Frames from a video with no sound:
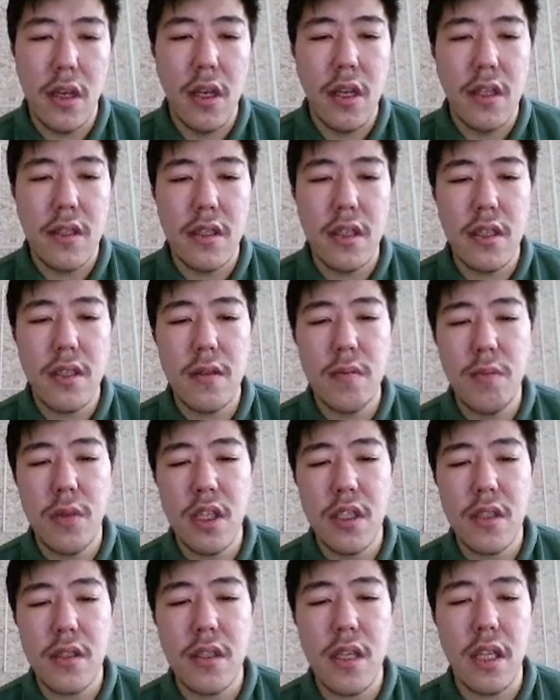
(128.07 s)
This
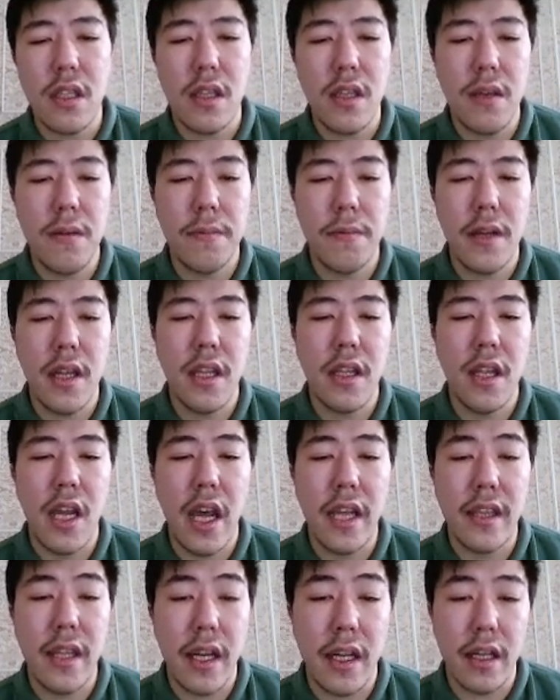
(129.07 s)
means that if an
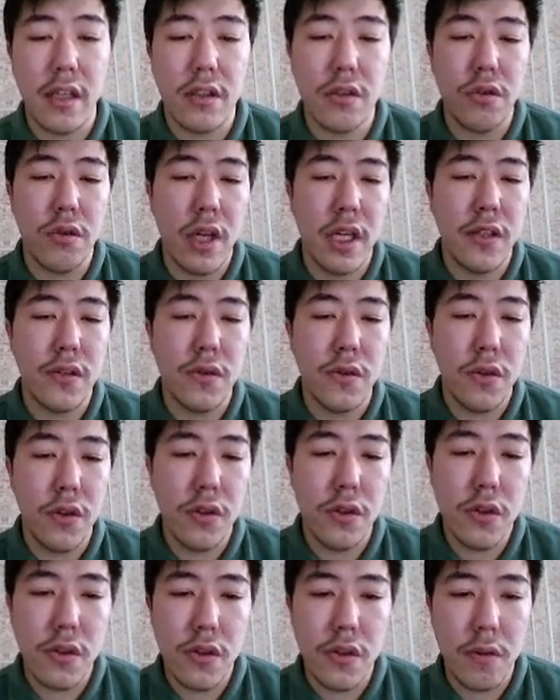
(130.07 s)
attacker tries to
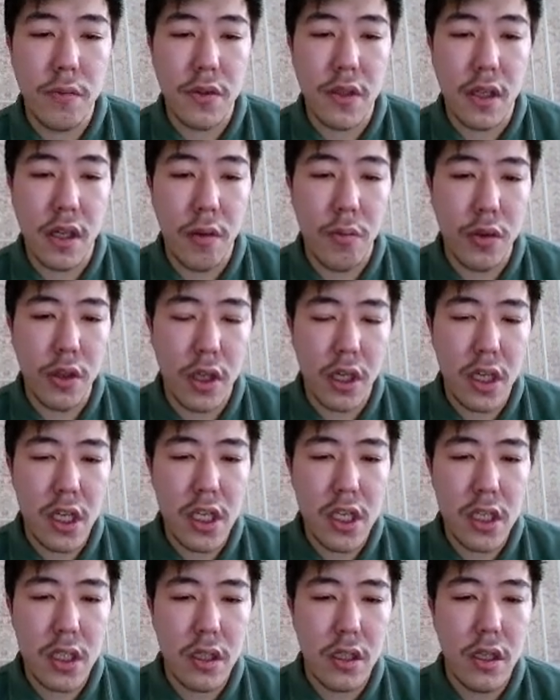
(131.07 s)
intercept the
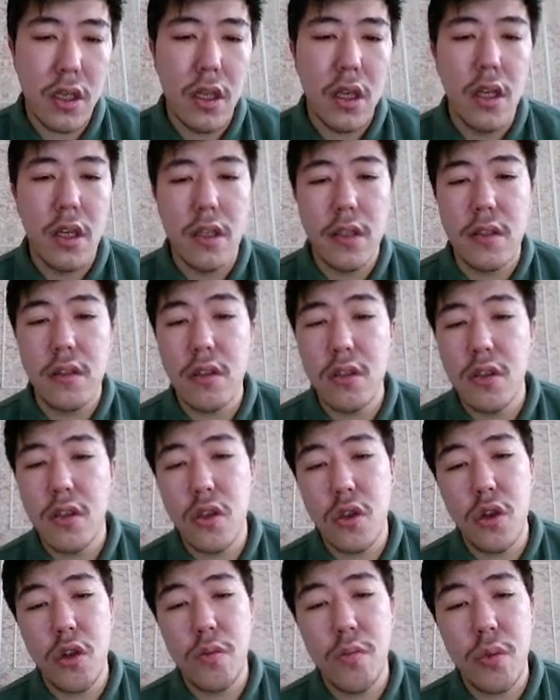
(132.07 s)
communication, the
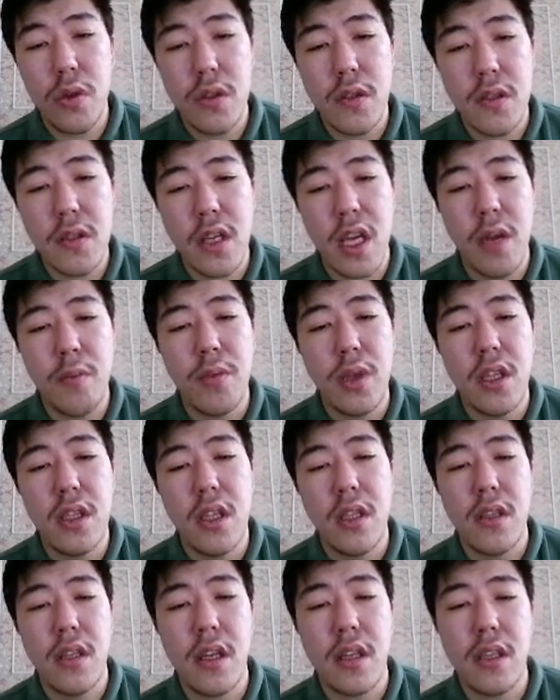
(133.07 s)
disturbance can be
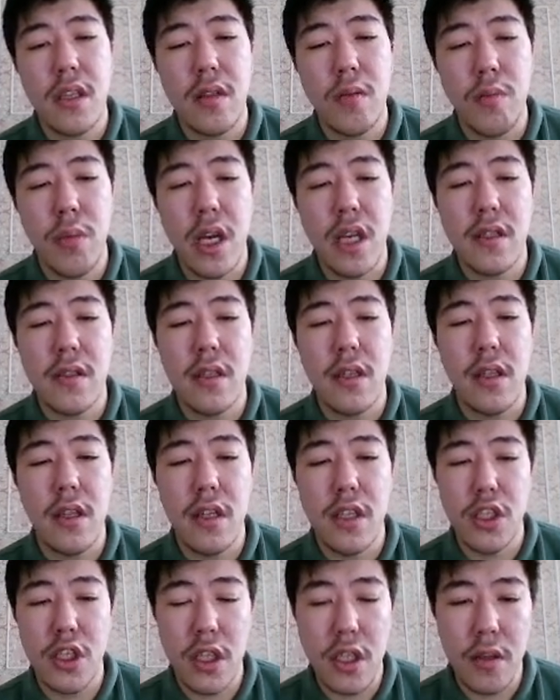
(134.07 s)
detected by the
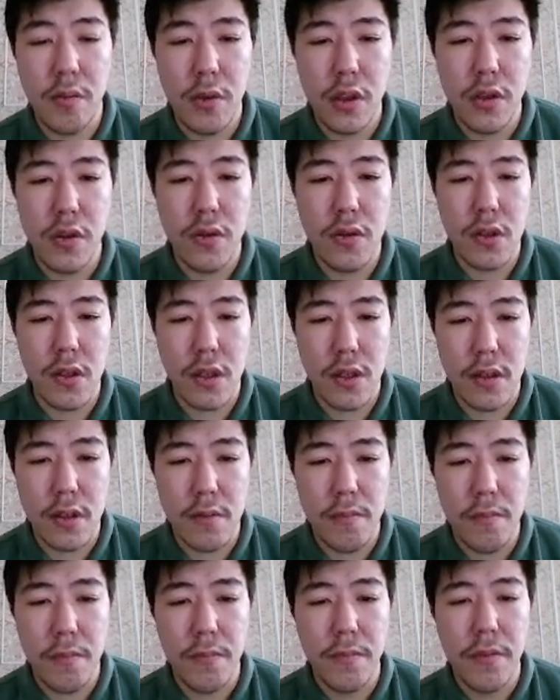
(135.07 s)
legitimate users.
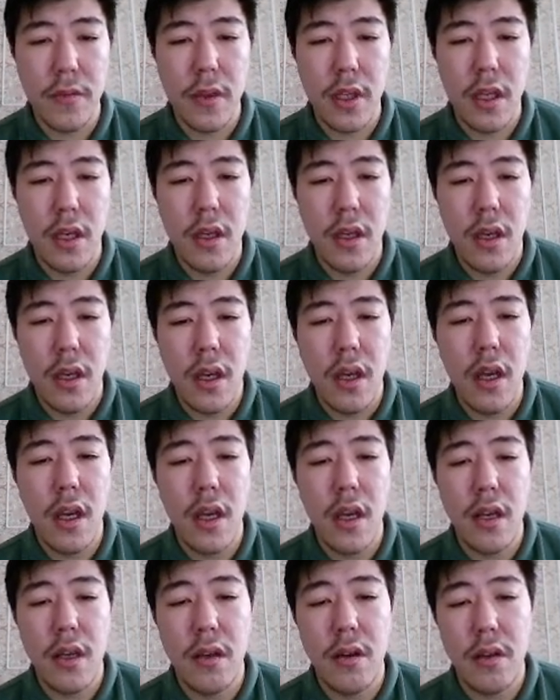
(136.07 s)

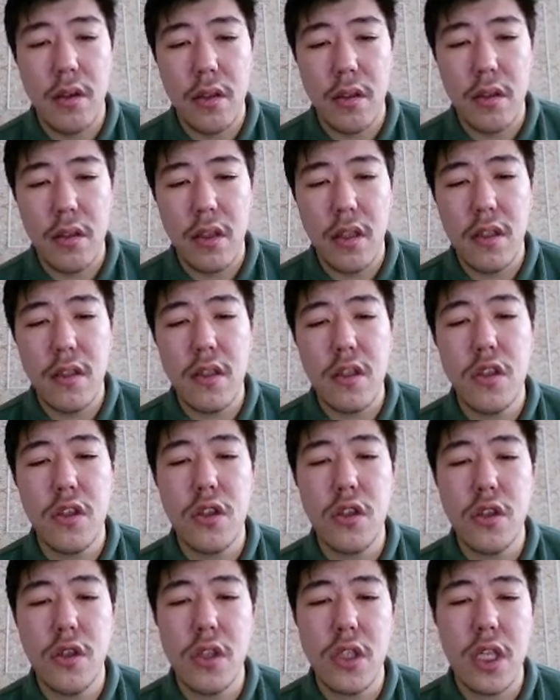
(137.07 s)
In this
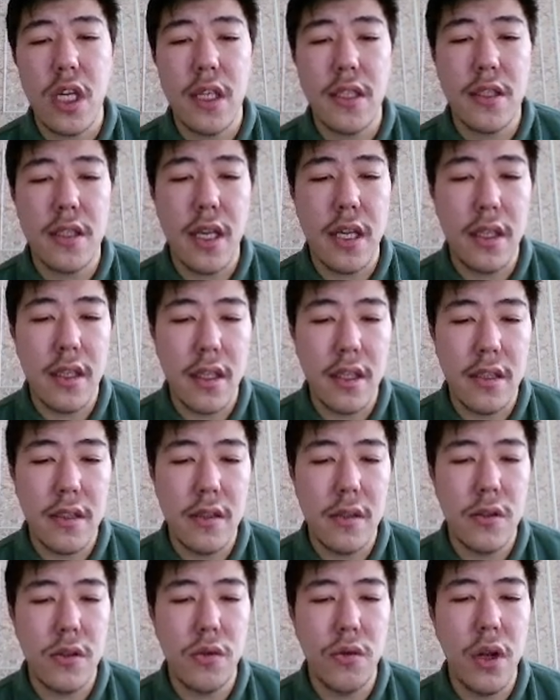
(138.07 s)
research, I studied
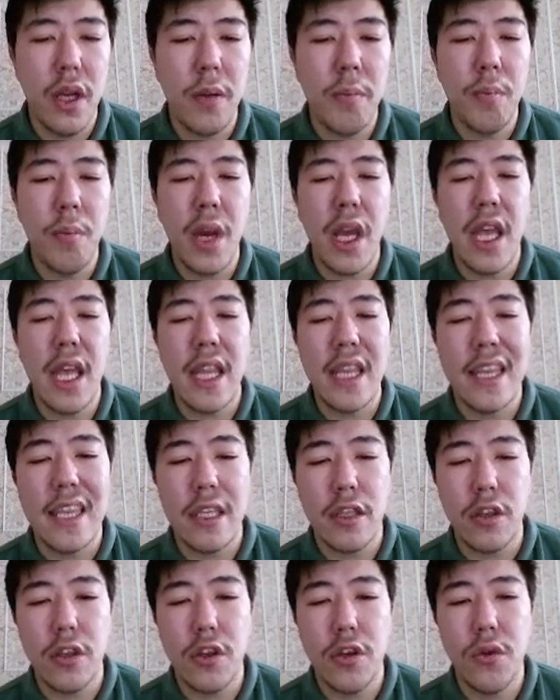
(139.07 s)
three main
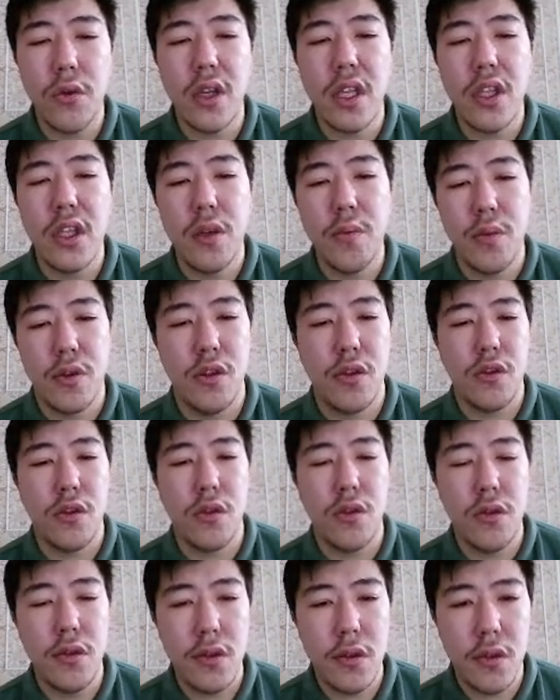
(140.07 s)
QKD
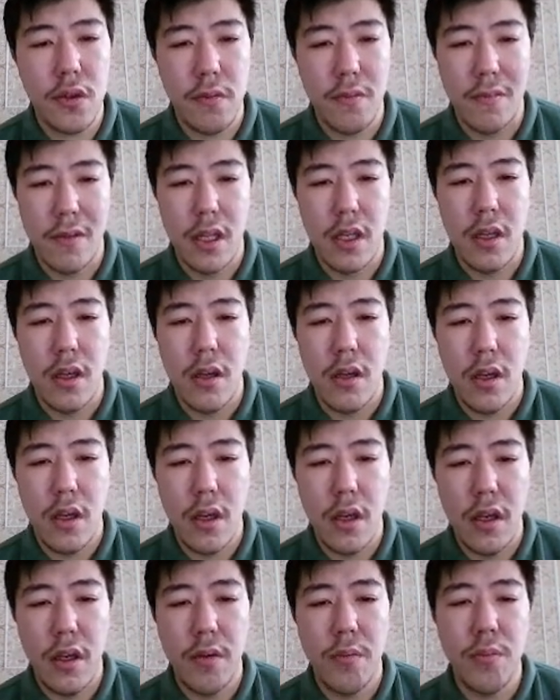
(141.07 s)
protocols,
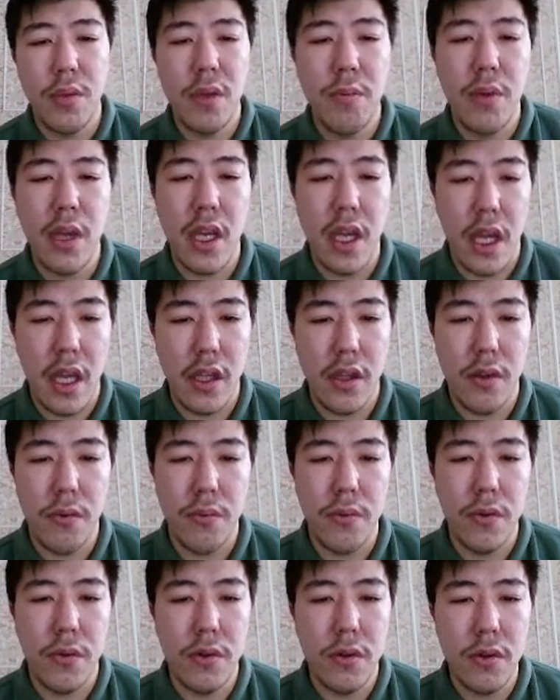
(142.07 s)

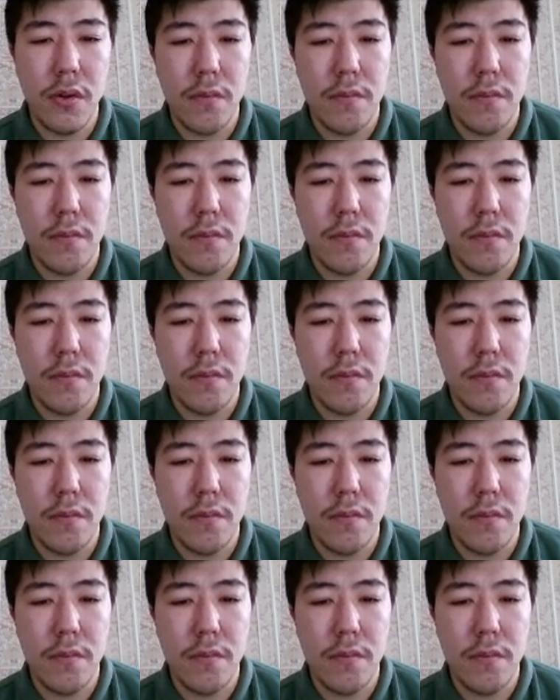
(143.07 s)
BB84,